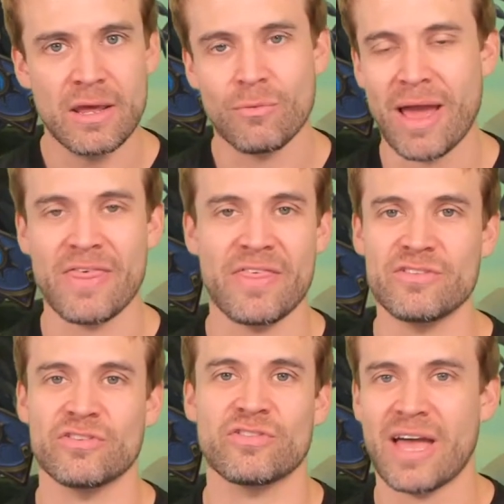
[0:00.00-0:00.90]
rather than
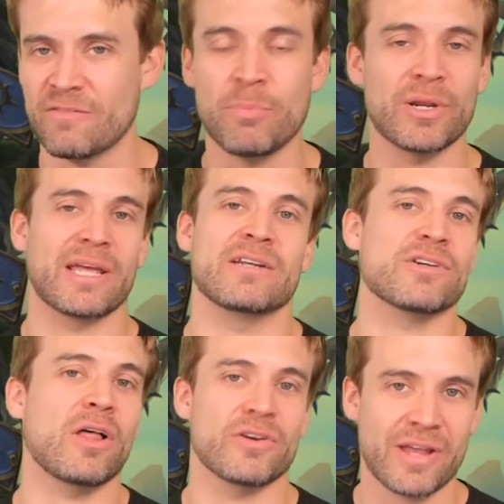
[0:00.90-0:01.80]
just kind of putting it
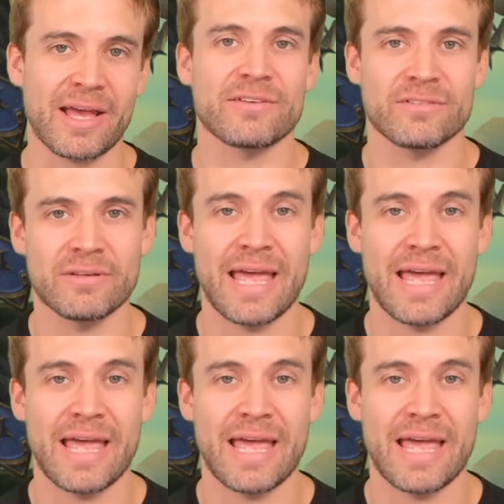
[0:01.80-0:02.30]
into all your decks.